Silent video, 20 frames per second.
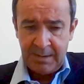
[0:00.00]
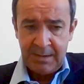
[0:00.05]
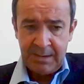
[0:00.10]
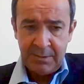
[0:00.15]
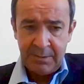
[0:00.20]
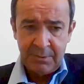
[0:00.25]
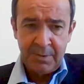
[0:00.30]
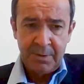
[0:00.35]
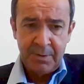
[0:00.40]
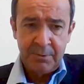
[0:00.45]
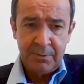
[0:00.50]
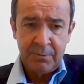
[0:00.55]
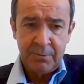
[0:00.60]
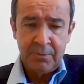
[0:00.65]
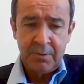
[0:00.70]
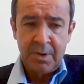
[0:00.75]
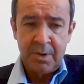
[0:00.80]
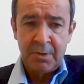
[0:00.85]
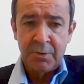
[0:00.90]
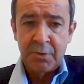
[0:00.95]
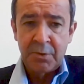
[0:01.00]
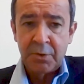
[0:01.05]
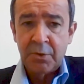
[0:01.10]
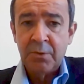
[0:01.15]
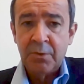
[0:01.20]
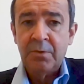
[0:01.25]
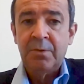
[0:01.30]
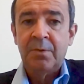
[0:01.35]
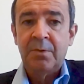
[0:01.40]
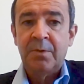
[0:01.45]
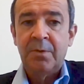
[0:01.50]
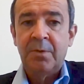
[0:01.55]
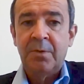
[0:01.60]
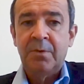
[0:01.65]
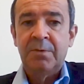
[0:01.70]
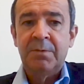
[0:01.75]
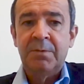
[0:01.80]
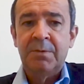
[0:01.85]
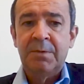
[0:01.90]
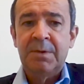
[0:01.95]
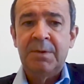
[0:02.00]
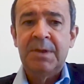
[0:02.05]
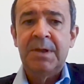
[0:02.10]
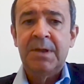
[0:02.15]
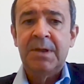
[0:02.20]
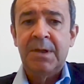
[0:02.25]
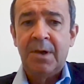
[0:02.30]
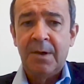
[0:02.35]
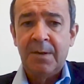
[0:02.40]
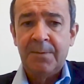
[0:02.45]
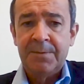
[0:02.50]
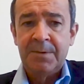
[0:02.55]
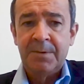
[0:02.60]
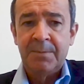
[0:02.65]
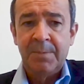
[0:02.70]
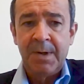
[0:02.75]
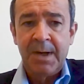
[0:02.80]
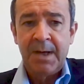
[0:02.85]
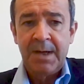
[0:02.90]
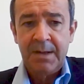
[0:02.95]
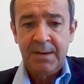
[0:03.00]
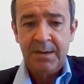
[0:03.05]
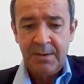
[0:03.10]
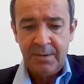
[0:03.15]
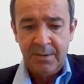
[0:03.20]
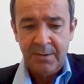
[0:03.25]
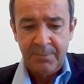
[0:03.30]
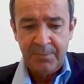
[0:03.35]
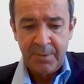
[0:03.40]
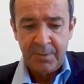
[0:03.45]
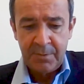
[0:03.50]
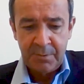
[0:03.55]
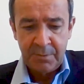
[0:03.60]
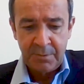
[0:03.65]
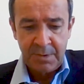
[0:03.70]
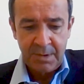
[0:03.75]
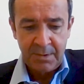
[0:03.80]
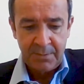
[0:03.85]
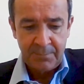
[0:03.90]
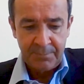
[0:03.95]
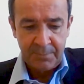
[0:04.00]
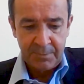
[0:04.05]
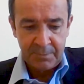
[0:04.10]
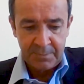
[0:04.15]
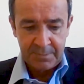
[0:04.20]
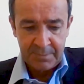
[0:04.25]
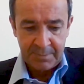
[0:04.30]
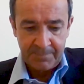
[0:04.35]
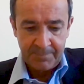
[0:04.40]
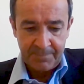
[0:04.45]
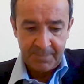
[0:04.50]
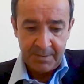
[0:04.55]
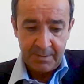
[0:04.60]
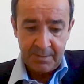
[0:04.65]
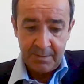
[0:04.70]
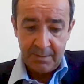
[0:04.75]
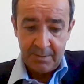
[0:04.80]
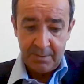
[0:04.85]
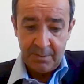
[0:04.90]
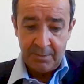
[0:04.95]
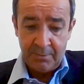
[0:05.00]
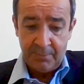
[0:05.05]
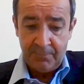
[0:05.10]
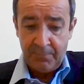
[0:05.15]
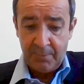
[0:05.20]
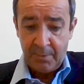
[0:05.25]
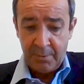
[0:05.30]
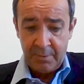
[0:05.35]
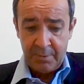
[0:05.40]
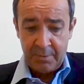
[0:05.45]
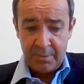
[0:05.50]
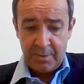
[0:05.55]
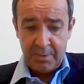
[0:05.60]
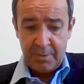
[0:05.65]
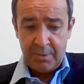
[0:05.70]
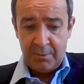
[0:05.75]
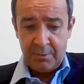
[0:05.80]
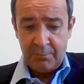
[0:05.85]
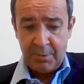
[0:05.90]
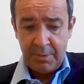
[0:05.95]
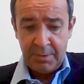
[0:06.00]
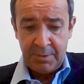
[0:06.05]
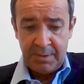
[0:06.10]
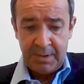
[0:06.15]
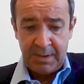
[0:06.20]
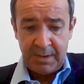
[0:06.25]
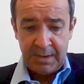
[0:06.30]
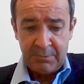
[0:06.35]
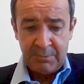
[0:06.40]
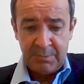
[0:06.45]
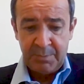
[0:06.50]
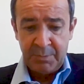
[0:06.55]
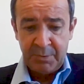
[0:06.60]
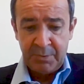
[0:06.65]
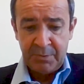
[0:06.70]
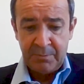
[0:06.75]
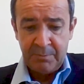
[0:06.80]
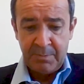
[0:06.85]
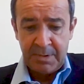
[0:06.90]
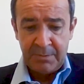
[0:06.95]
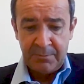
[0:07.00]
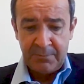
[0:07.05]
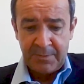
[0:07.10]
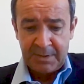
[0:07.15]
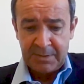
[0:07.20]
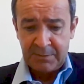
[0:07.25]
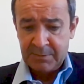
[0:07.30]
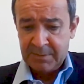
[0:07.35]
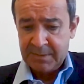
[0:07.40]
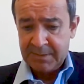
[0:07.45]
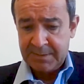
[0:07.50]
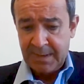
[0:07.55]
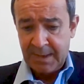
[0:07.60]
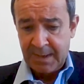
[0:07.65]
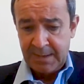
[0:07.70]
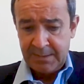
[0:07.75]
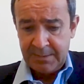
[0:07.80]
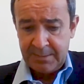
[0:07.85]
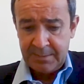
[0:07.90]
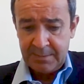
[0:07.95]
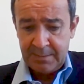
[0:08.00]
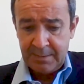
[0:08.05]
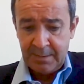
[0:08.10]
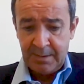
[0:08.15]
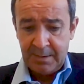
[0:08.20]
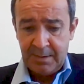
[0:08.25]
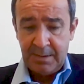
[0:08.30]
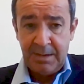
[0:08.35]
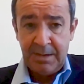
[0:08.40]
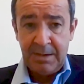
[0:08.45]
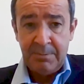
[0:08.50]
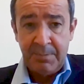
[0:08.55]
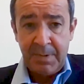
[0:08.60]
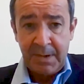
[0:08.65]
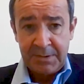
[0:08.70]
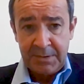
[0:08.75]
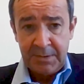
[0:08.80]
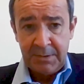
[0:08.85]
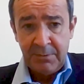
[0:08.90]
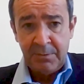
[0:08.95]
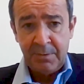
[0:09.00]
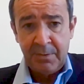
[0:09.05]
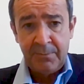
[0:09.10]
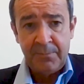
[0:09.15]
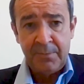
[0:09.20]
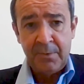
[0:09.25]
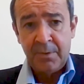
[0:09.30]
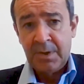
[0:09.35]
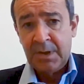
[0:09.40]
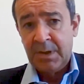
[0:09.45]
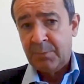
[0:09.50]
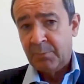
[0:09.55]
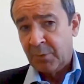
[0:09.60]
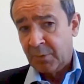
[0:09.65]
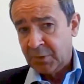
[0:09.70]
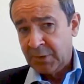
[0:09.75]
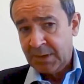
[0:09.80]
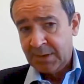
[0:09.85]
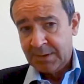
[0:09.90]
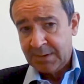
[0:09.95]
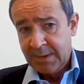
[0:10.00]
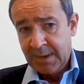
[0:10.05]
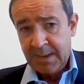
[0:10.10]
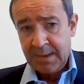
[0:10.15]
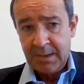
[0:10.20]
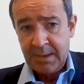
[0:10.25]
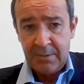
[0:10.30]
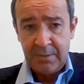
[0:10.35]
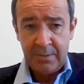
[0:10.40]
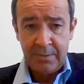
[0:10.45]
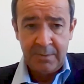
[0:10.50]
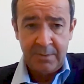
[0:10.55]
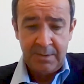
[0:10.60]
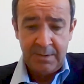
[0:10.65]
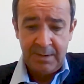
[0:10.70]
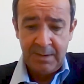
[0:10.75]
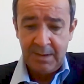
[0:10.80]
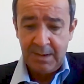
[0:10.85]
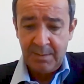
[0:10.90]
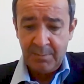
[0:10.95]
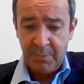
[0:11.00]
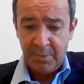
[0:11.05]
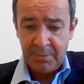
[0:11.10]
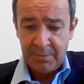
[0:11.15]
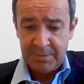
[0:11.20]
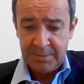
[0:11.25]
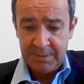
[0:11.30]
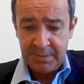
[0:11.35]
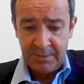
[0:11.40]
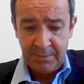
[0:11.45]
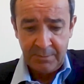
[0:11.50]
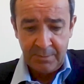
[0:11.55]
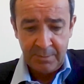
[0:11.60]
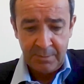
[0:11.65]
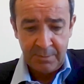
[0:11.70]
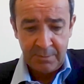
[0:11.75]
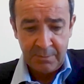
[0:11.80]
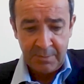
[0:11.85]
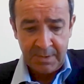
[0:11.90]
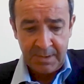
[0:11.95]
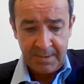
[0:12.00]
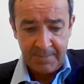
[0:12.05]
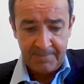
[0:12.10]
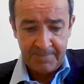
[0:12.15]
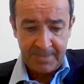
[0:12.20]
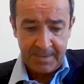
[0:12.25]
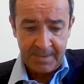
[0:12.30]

in order to ensure a continuity of supply of the nuclear fuels. Four, run equipment manufacturing sites, in particular for key projects like Hinkley Point in the UK.